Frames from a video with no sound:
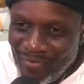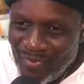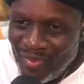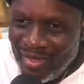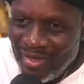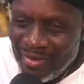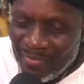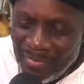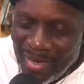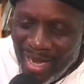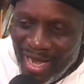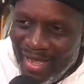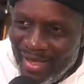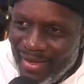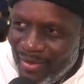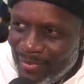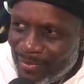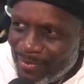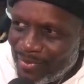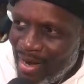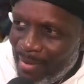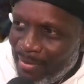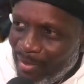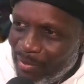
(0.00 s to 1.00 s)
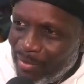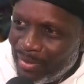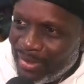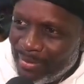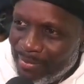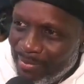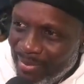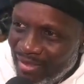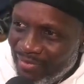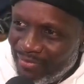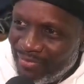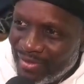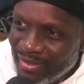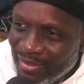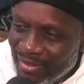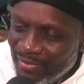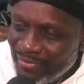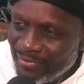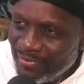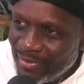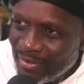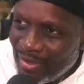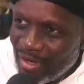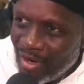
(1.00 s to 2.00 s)
It'll probably be for
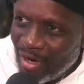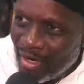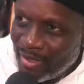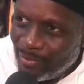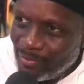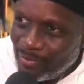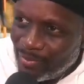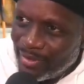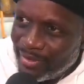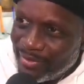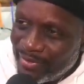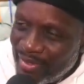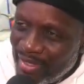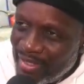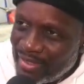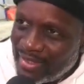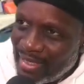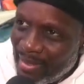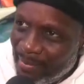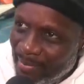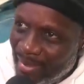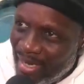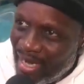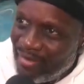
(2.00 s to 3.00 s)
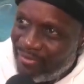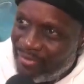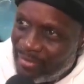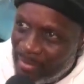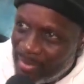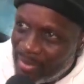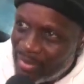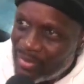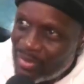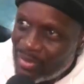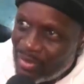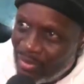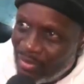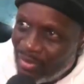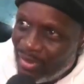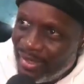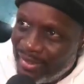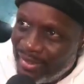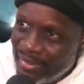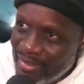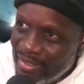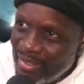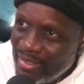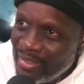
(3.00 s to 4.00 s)
hardware, things I buy from the store
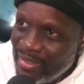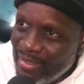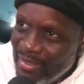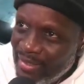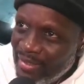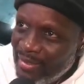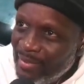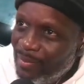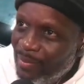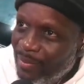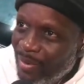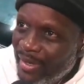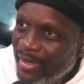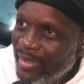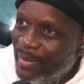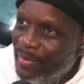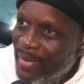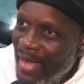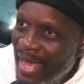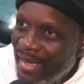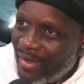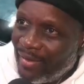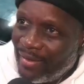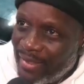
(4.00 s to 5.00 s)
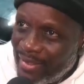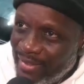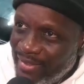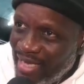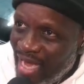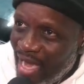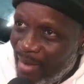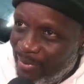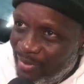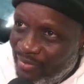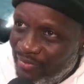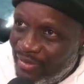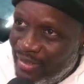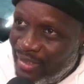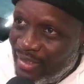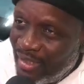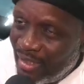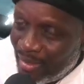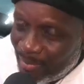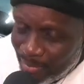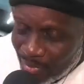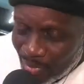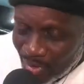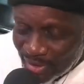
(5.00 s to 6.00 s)
and bring it back on the top of
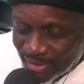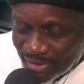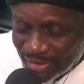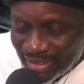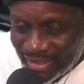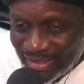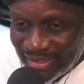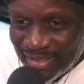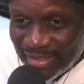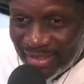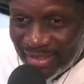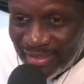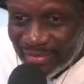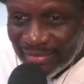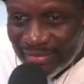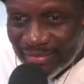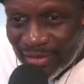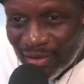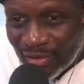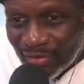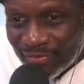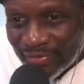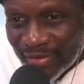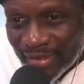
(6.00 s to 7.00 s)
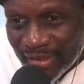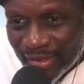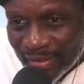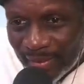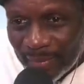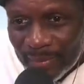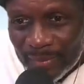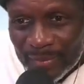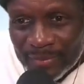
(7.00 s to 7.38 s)
a Porsche. Yeah, go figure.